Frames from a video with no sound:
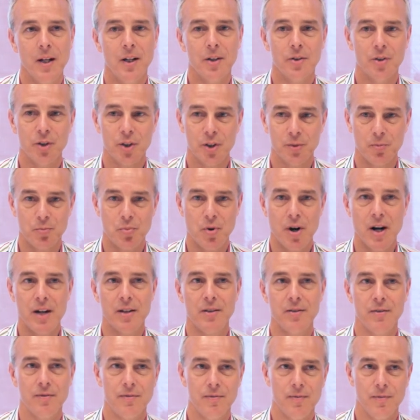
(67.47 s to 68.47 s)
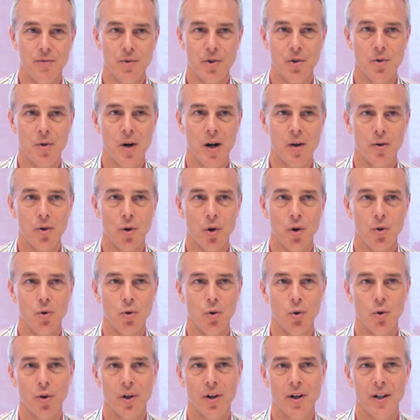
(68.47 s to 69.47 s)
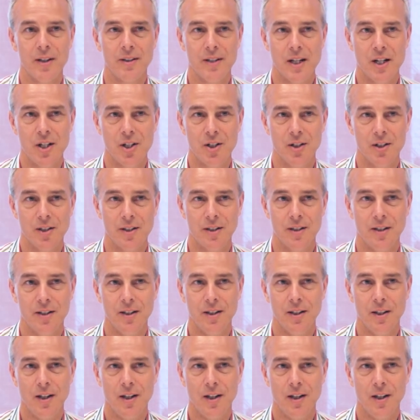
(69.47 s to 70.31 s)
to spread throughout the whole organisation.